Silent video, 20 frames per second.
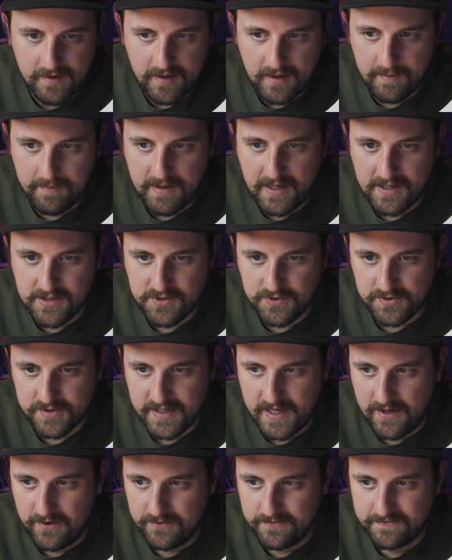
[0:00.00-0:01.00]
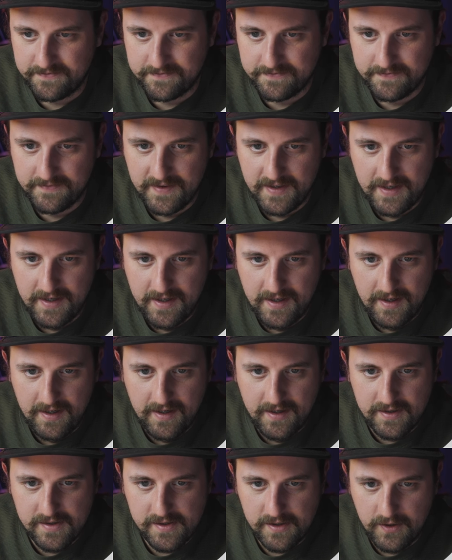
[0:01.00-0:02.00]
modules out.
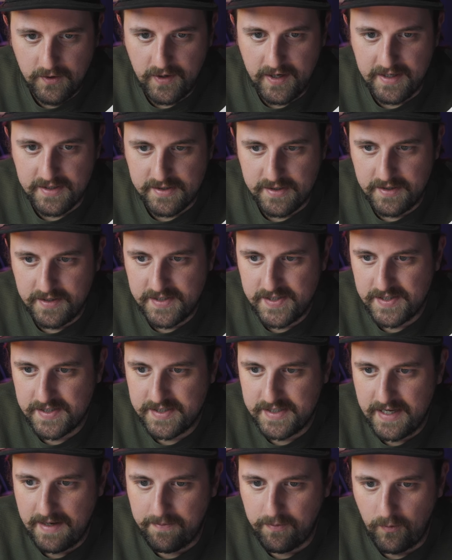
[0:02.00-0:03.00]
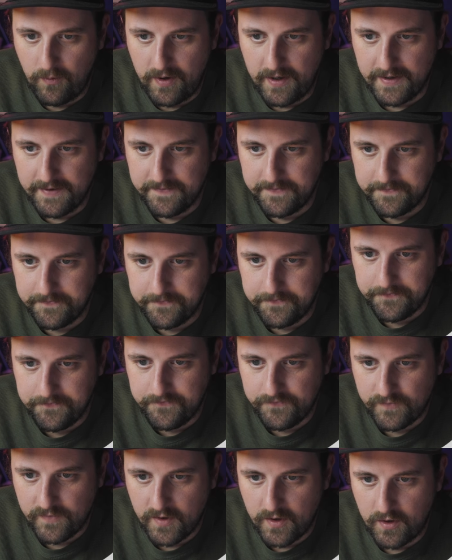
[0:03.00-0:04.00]
Great. So this is step one,
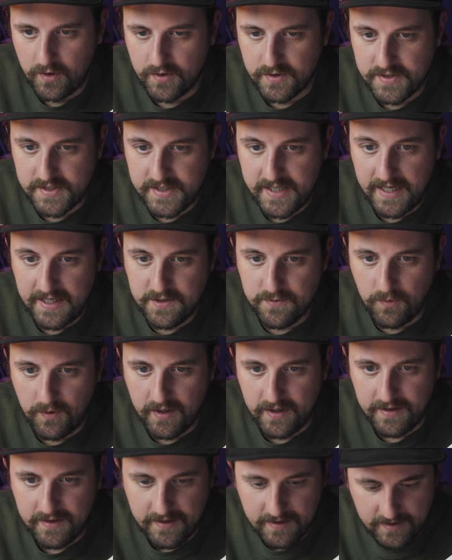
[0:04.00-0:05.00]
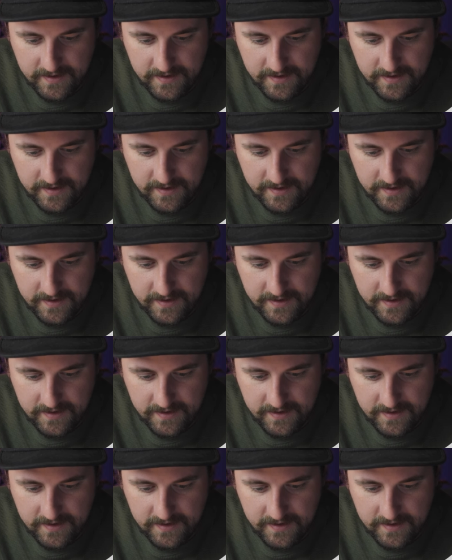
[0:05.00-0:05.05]
or stage one.